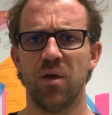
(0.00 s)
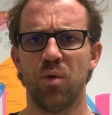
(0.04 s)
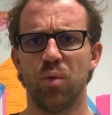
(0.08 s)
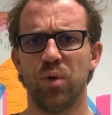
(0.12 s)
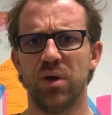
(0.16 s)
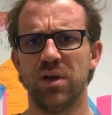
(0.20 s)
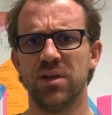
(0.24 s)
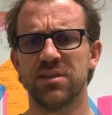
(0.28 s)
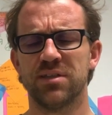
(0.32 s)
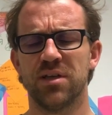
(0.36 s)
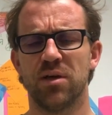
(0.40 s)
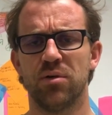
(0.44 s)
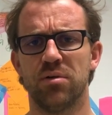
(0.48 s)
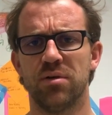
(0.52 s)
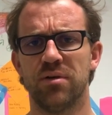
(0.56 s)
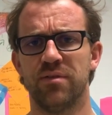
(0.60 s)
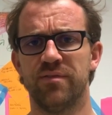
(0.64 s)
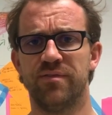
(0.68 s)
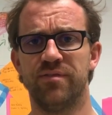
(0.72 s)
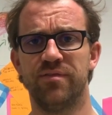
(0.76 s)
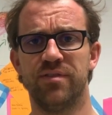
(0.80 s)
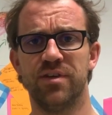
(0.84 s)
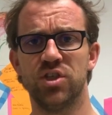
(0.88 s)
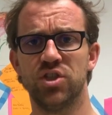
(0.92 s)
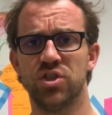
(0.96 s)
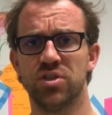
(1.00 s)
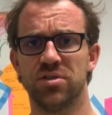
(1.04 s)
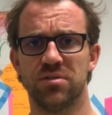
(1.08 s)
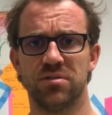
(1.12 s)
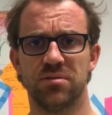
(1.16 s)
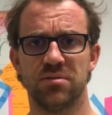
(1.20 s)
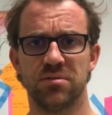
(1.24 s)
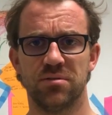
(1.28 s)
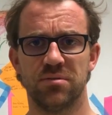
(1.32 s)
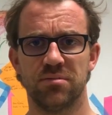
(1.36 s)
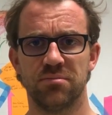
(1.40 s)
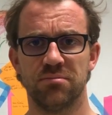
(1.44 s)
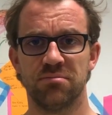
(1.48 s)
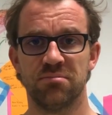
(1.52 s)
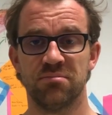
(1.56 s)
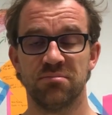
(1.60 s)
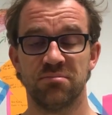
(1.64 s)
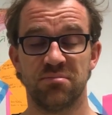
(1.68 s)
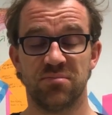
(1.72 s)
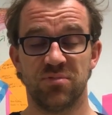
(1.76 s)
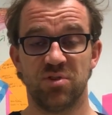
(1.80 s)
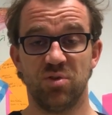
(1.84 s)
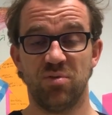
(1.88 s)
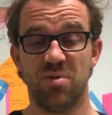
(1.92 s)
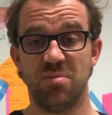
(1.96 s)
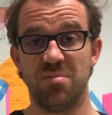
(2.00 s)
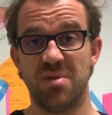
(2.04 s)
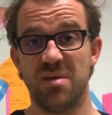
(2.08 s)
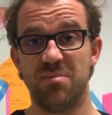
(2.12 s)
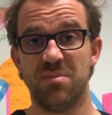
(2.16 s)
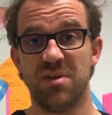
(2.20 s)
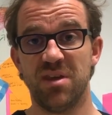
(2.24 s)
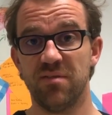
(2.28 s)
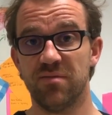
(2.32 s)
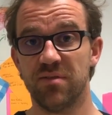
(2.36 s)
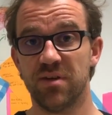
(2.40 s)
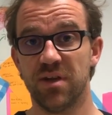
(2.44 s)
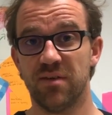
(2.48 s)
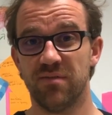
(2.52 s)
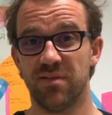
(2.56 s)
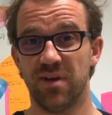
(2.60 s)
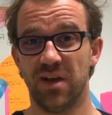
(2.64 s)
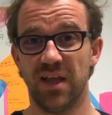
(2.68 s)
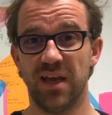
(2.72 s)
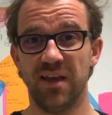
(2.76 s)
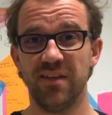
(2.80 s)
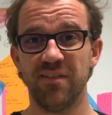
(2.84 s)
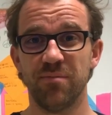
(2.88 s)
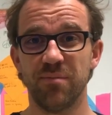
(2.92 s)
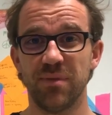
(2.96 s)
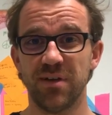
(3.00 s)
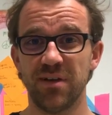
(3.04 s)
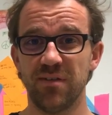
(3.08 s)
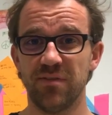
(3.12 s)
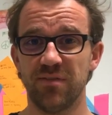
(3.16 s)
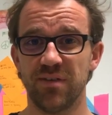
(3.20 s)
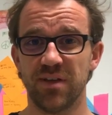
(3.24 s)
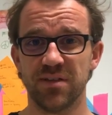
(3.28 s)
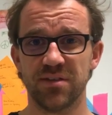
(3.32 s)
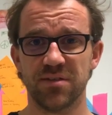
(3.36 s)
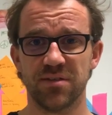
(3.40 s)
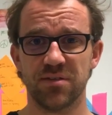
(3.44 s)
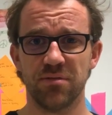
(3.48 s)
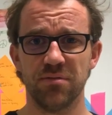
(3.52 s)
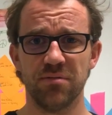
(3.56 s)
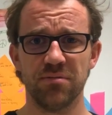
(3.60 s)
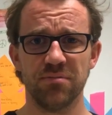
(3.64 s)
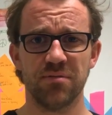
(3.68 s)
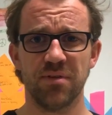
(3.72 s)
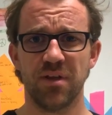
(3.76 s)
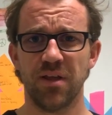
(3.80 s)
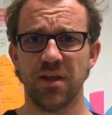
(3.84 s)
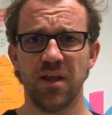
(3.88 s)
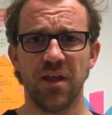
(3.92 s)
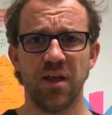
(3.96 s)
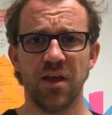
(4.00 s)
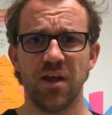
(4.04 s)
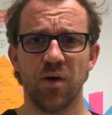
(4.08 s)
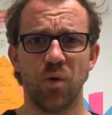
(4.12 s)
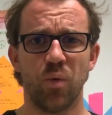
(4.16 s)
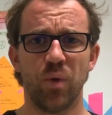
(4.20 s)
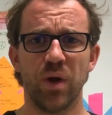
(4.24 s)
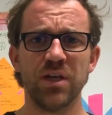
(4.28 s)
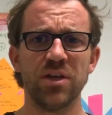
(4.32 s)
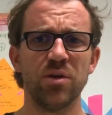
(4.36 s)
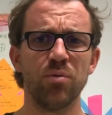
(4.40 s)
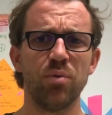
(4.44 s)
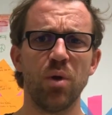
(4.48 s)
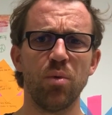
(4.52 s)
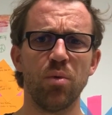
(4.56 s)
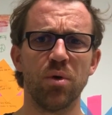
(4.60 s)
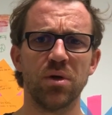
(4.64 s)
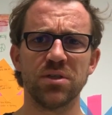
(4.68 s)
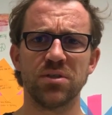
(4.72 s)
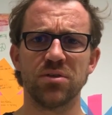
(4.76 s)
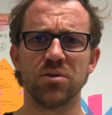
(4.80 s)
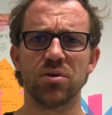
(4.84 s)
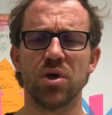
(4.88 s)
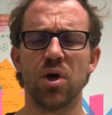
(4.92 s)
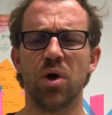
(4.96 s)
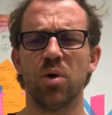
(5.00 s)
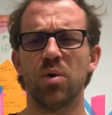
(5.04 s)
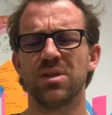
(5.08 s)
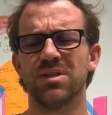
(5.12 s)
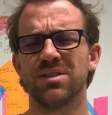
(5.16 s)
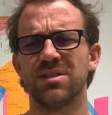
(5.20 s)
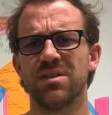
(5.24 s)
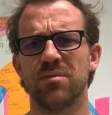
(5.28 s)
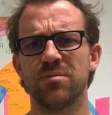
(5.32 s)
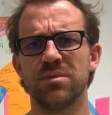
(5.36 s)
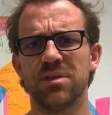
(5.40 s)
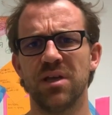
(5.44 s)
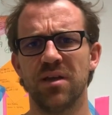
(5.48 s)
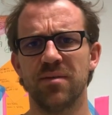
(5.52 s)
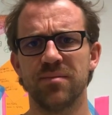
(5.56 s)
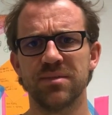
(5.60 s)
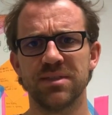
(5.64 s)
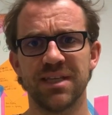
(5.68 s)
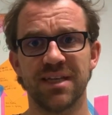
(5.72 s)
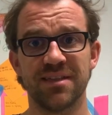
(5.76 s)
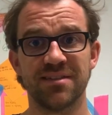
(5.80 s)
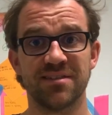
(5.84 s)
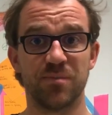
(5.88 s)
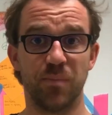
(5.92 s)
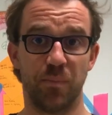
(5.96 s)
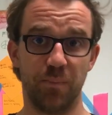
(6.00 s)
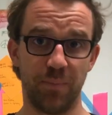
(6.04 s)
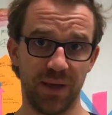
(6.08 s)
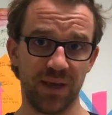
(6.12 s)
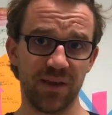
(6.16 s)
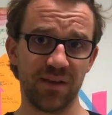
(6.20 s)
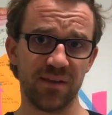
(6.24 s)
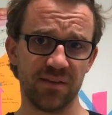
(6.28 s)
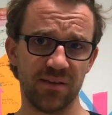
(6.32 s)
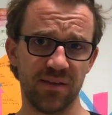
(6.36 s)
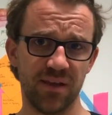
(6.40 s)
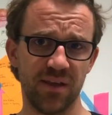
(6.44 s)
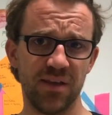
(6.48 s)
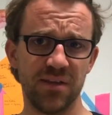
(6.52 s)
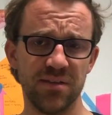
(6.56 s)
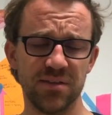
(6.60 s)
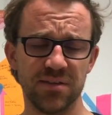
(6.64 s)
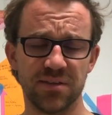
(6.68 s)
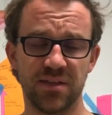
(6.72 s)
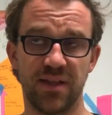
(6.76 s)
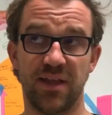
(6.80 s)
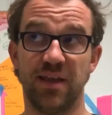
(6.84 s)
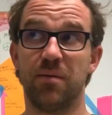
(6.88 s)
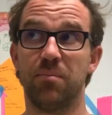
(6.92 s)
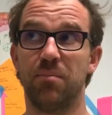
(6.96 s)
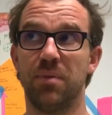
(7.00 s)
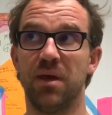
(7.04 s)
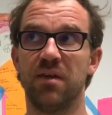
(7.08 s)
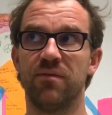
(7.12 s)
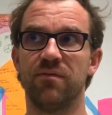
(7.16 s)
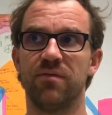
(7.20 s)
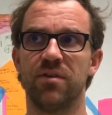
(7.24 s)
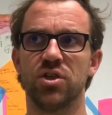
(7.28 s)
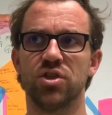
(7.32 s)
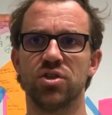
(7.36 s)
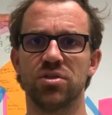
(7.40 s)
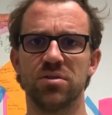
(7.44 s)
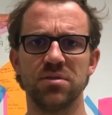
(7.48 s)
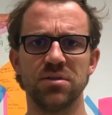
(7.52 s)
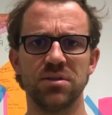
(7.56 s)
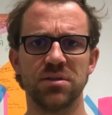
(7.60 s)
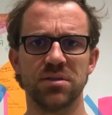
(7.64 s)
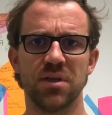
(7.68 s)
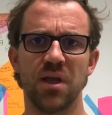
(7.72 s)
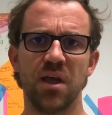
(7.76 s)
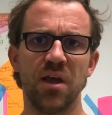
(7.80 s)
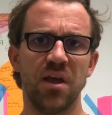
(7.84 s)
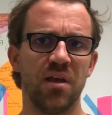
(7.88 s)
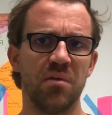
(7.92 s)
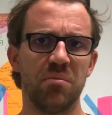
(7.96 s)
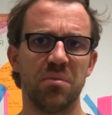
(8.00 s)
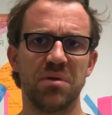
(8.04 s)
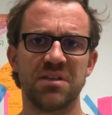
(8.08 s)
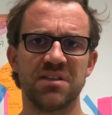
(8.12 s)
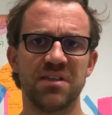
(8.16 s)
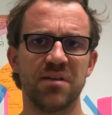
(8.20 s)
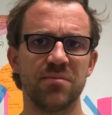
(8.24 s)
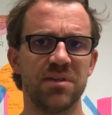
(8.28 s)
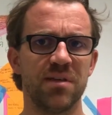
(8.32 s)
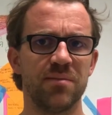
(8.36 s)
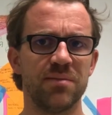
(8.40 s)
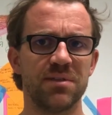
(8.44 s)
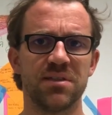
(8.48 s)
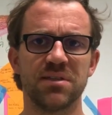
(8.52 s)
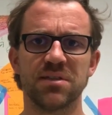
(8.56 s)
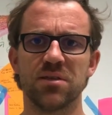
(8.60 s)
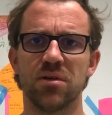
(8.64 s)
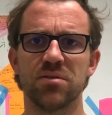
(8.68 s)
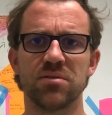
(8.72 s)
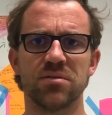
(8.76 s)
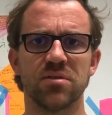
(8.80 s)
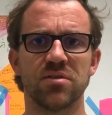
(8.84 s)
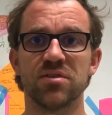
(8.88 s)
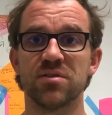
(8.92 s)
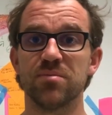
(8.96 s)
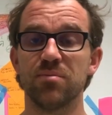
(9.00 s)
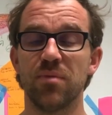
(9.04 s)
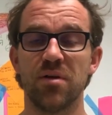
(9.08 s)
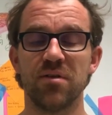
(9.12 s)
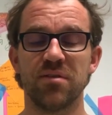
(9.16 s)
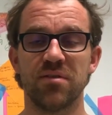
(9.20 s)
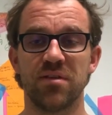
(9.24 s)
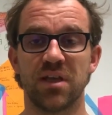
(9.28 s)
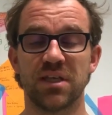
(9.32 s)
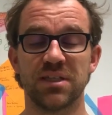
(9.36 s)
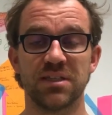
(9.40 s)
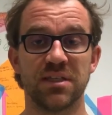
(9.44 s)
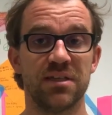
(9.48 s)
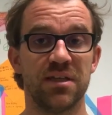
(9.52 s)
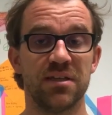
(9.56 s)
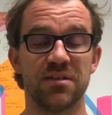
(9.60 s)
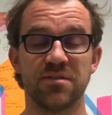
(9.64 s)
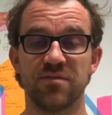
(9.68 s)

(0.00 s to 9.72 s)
What is our vision? Do we maybe even have a life manifesto? Where do we want to go? And sometimes that's big things, like big visions, but sometimes it's also small things, and